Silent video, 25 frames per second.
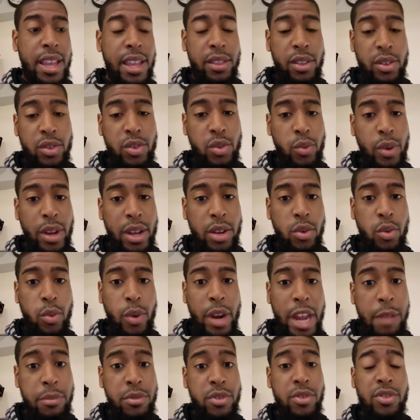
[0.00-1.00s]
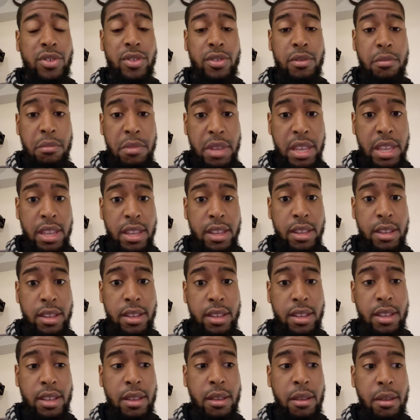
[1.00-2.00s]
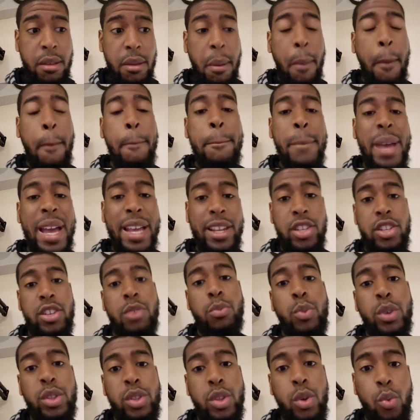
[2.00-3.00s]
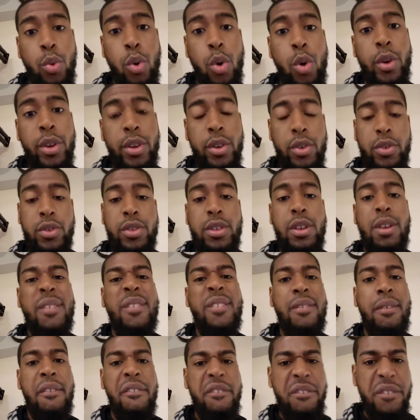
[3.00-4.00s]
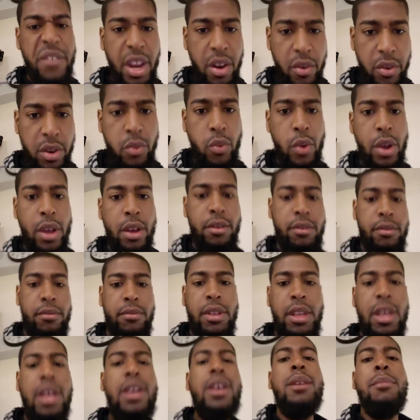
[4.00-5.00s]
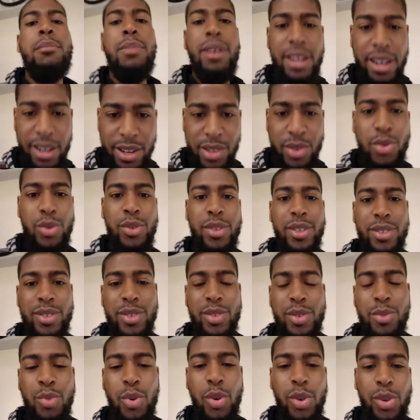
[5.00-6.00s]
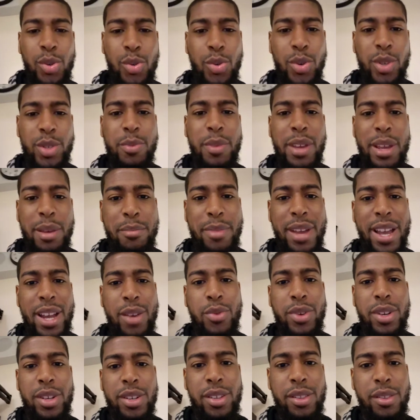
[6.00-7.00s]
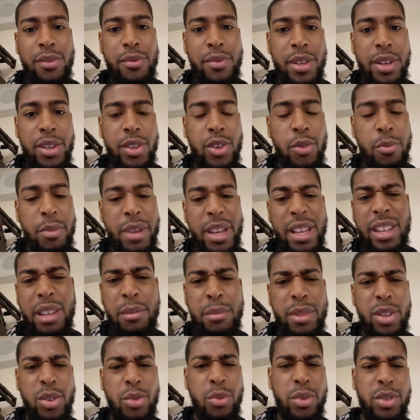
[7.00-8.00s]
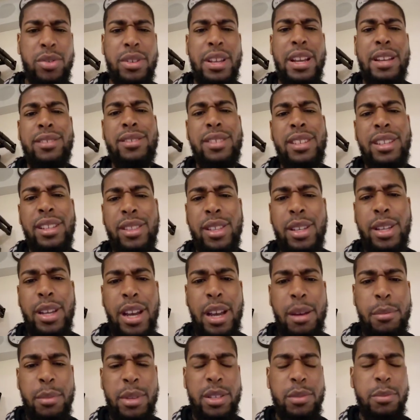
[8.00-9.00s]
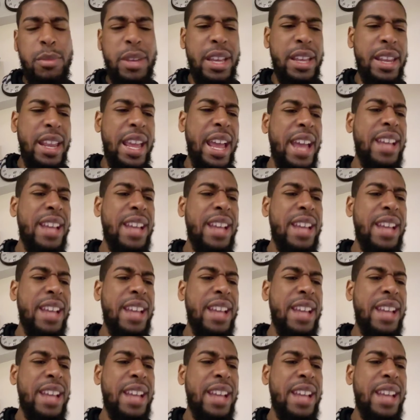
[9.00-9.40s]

And the Toronto Raptors, to me, match up with the Warriors very well. But anywho, this is your boy Louis, man, back with another video, man. Let me know what you guys think in the comments, man.